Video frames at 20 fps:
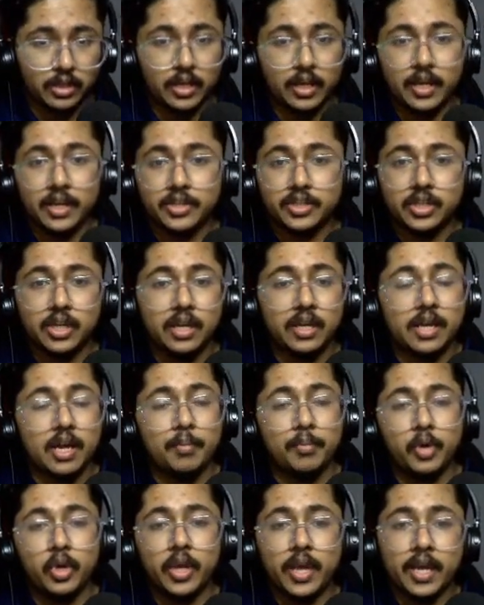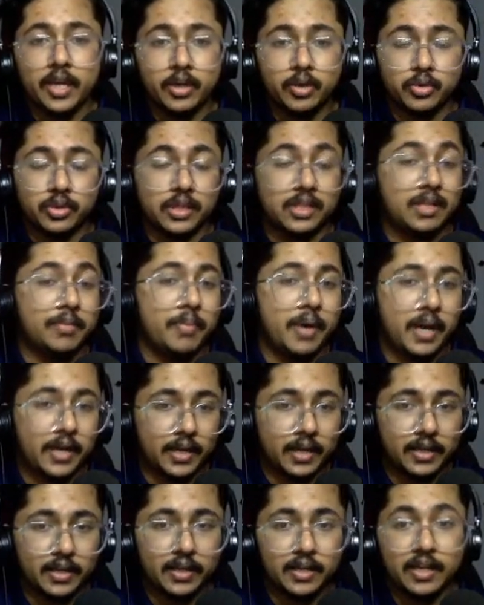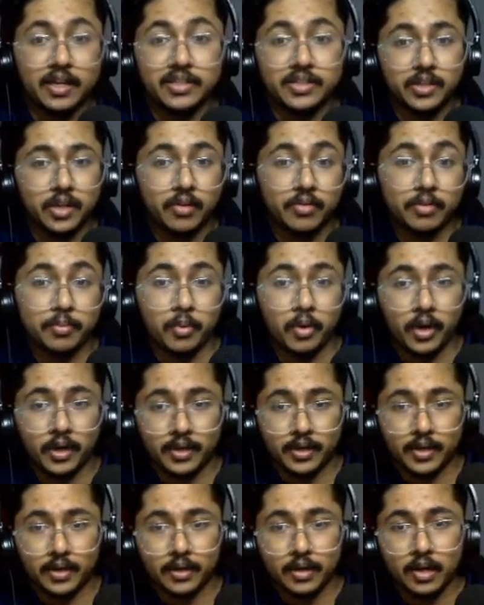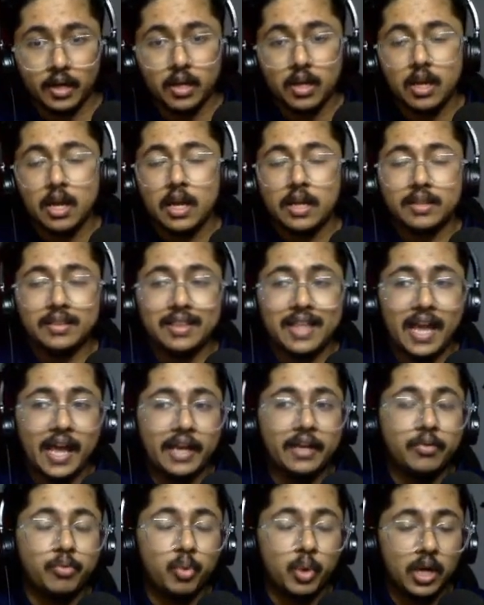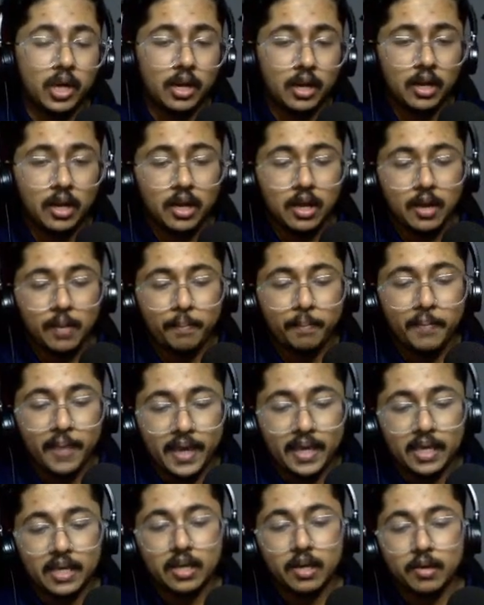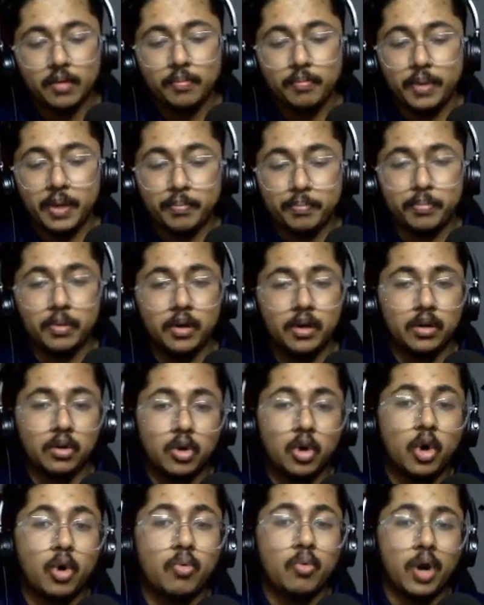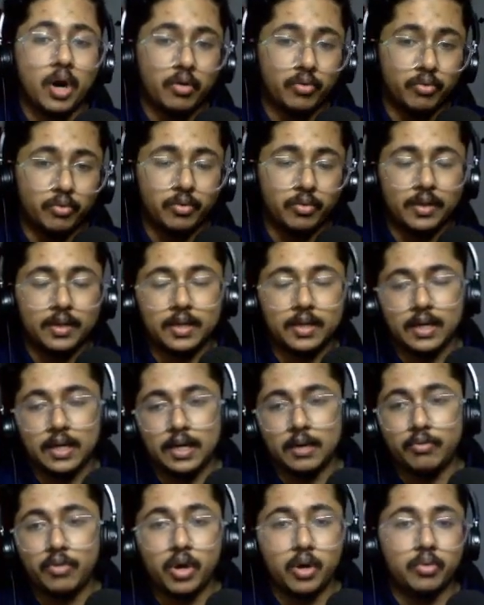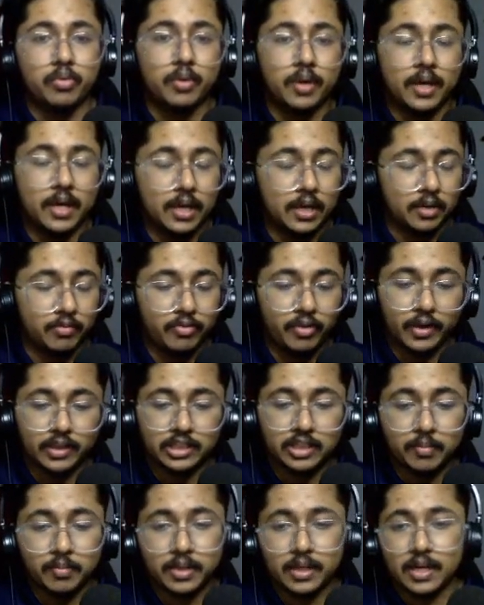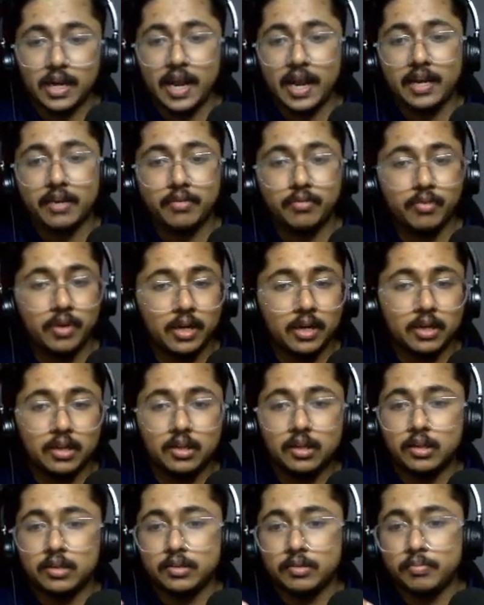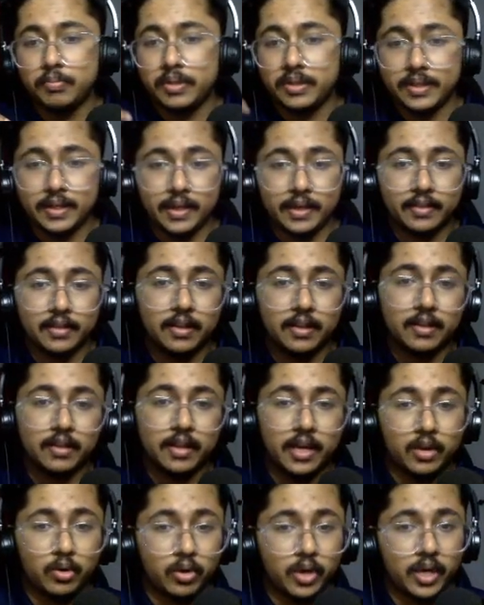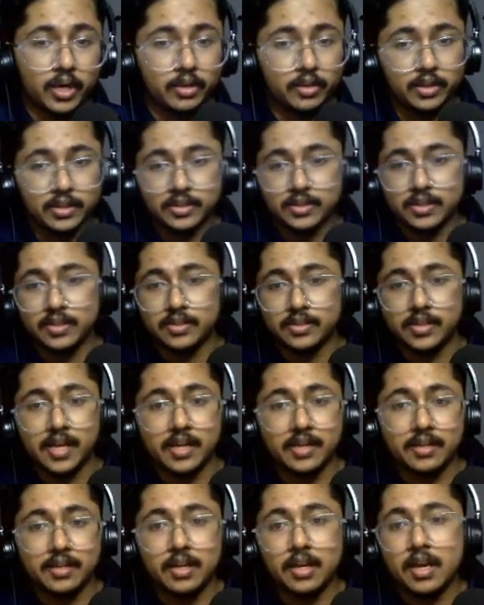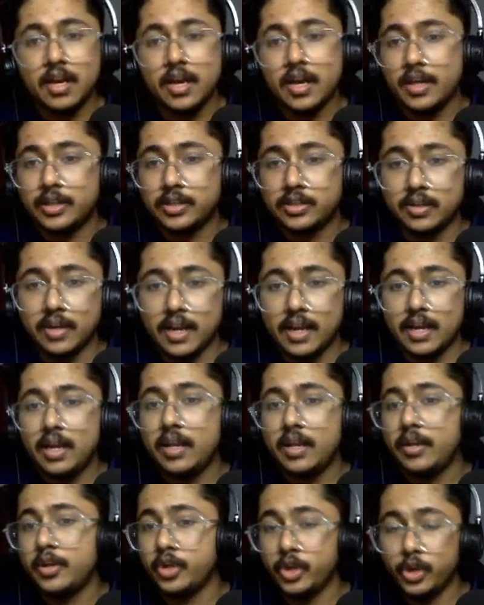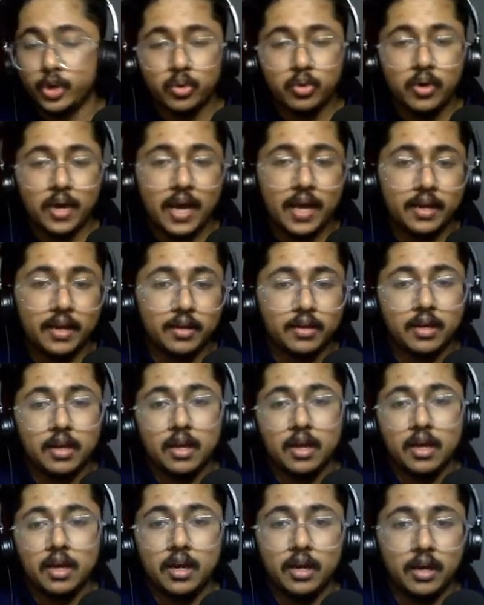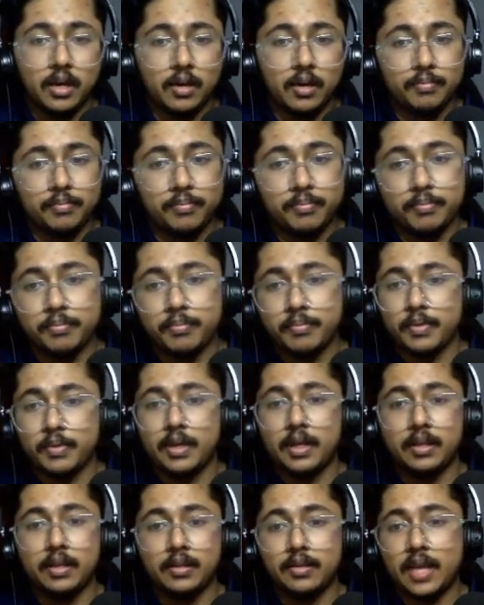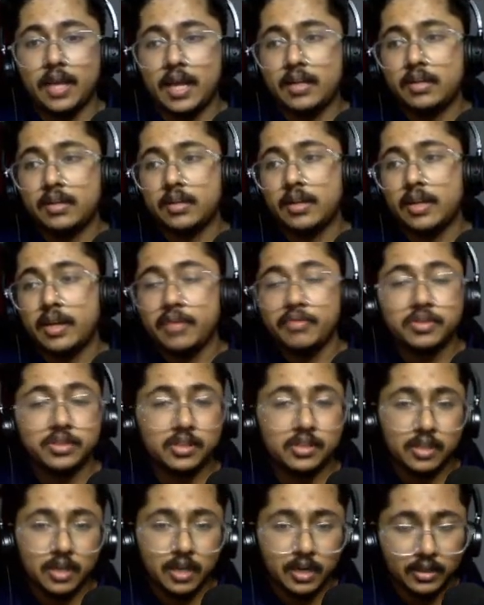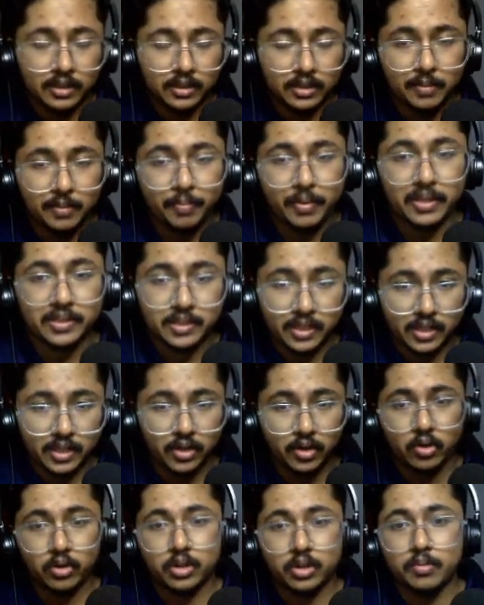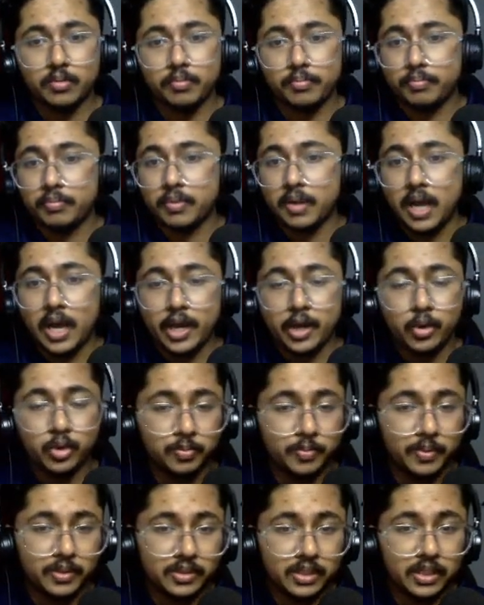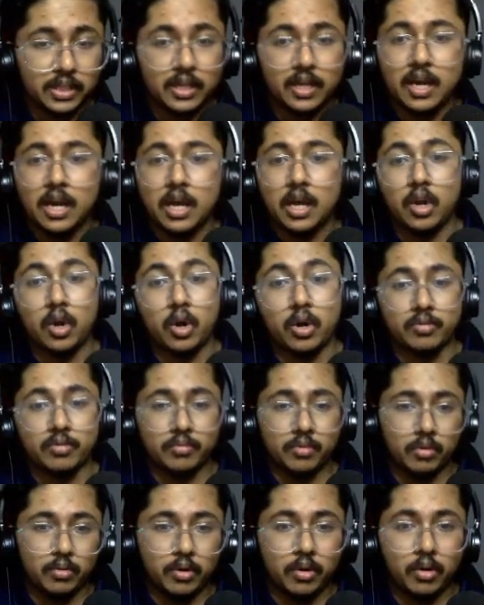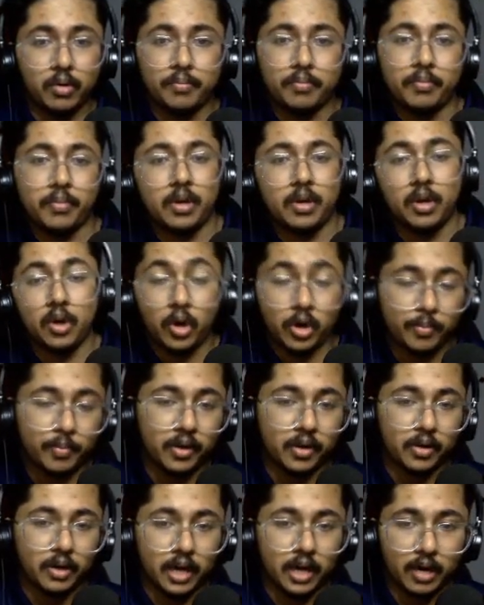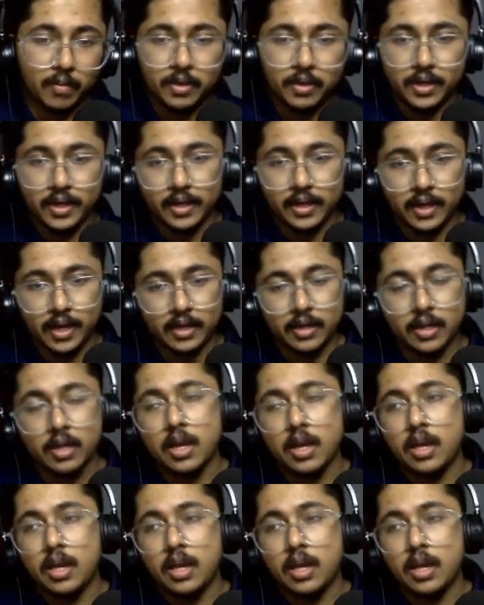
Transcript: Initially communicate using the market data instead of the product data. That will make people go wow. Wow. For example, the client will be thinking that, okay, this insight is really new, and that gives the presenter or the guy who is pitching a lot more credibility, right?